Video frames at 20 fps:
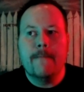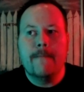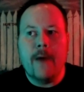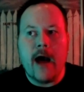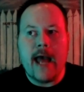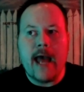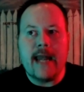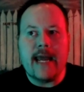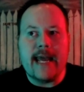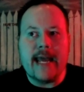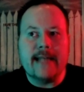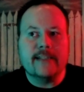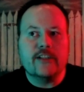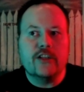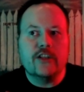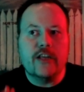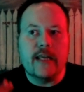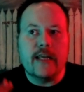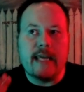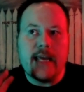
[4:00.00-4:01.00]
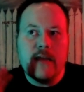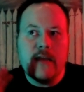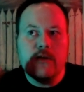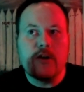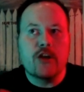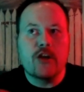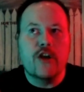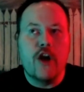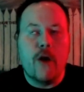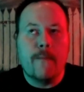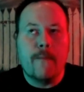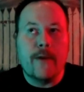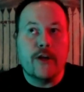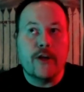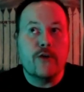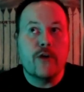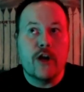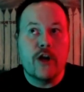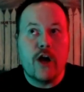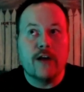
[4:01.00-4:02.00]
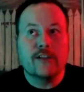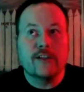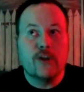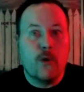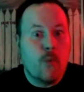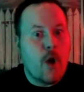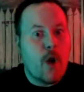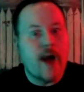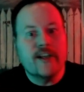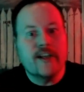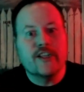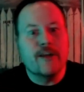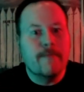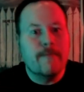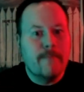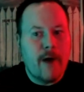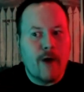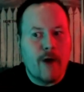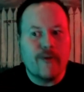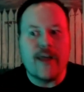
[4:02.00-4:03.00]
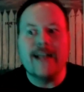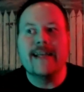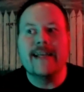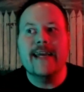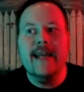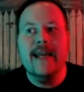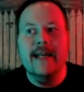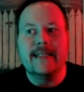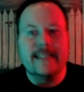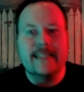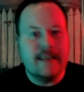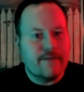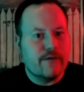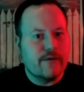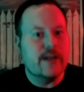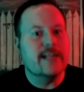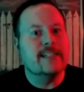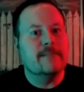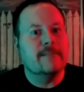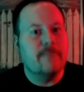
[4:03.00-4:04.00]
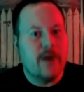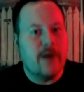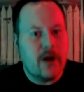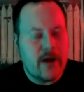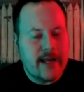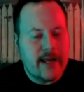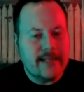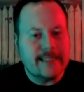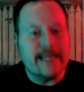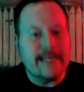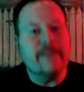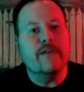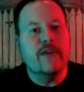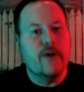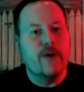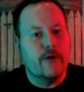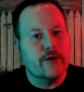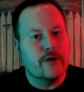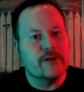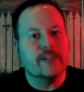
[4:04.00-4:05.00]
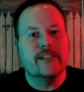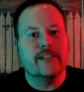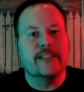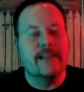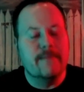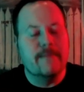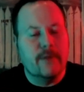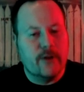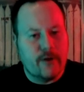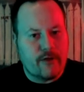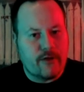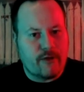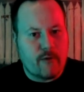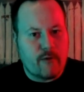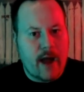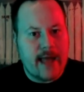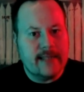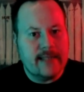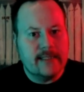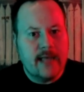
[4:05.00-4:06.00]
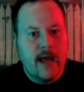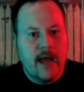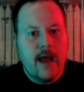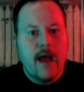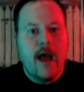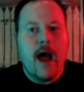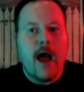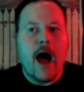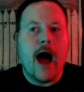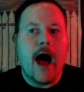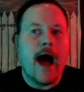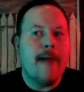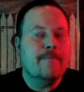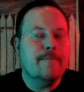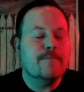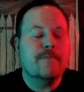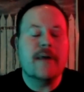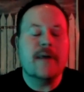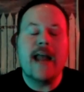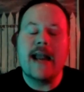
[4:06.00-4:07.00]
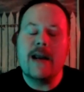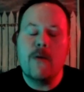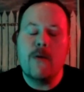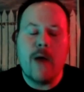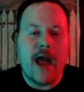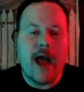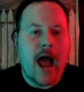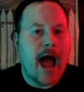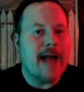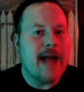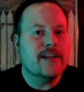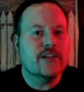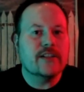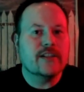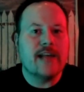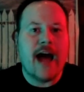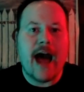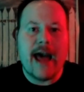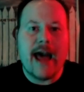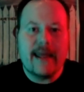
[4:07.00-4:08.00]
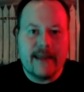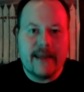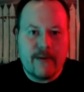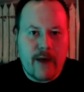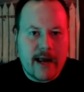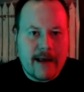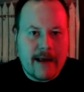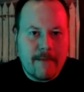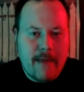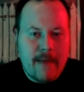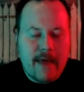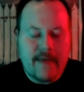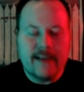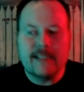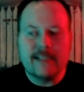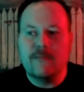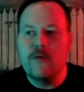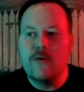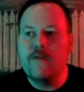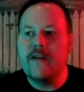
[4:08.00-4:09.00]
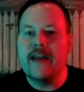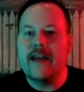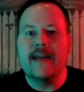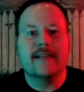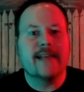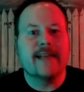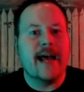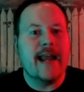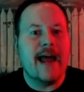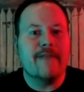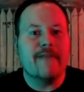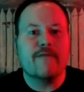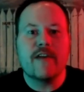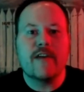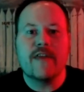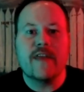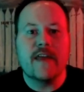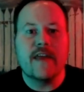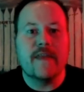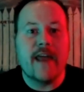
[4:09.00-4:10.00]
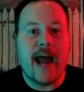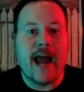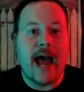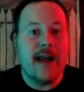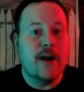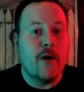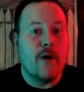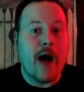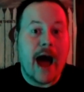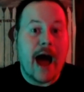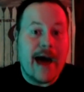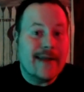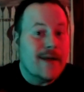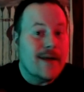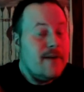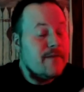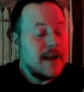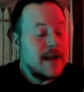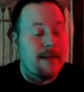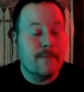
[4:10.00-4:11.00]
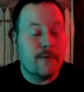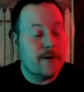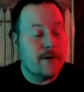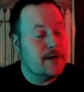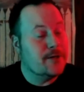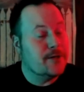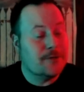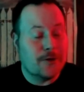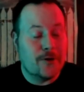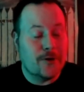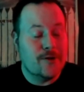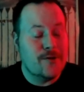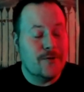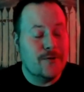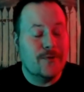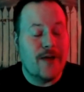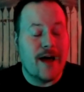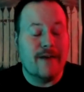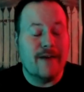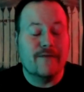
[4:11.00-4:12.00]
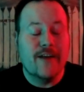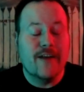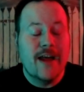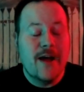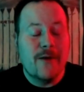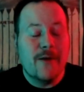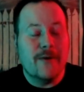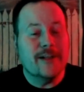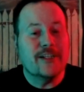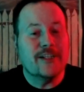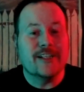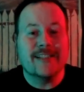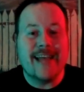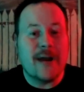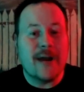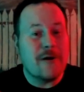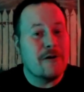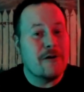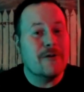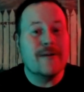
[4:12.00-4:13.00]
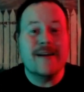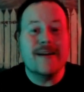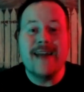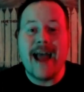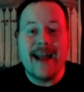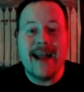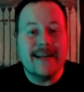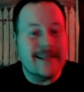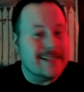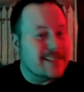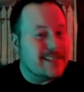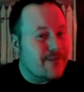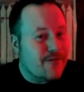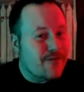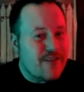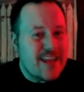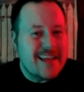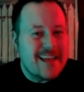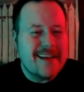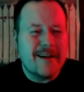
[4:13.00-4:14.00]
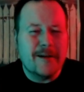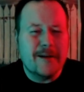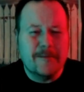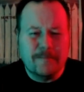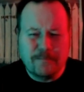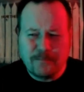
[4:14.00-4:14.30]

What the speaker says: but it's either, but you could also watch them both and get a different experience, even though there's similar threads. But anyway, I just highly recommend this movie. It's got everything that I know I love, and I'm pretty sure you love, which is that early 90s feel,